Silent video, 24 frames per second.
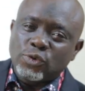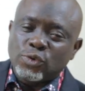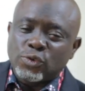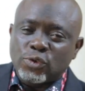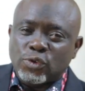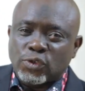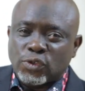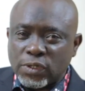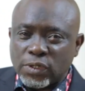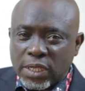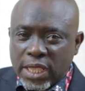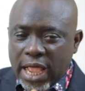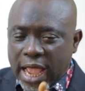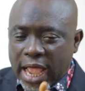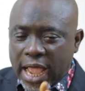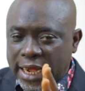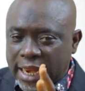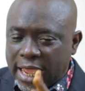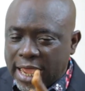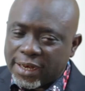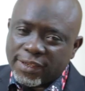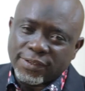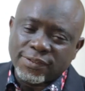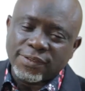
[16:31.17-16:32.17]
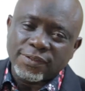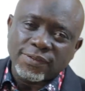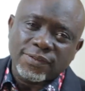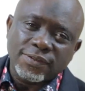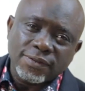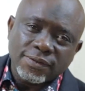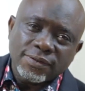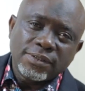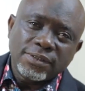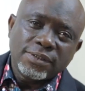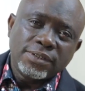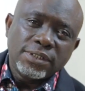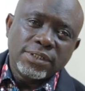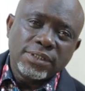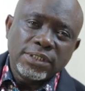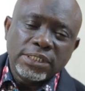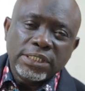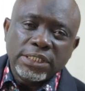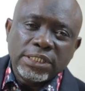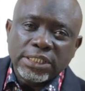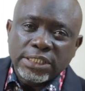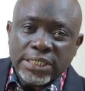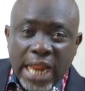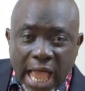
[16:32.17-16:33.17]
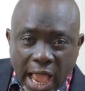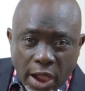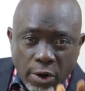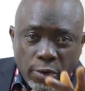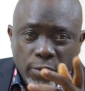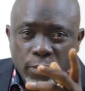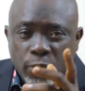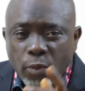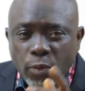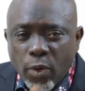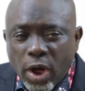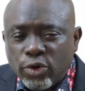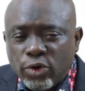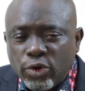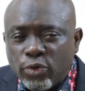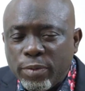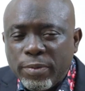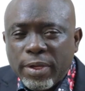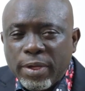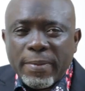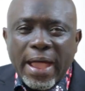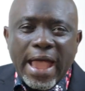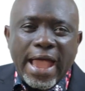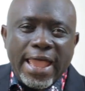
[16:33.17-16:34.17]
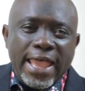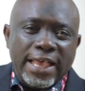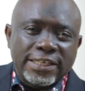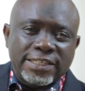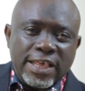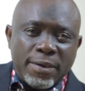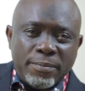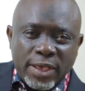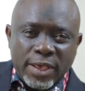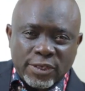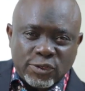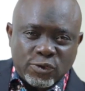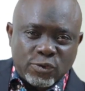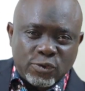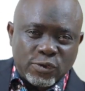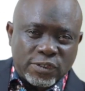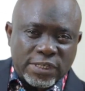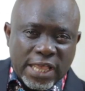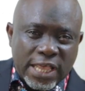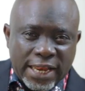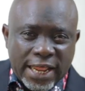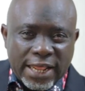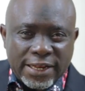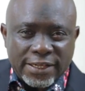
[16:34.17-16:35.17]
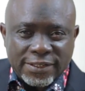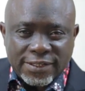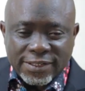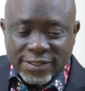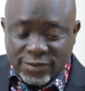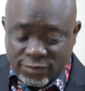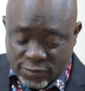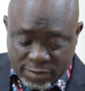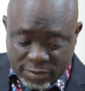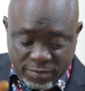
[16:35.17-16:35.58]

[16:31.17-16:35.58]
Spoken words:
use analysis. Now, what do we mean by highest and best use analysis?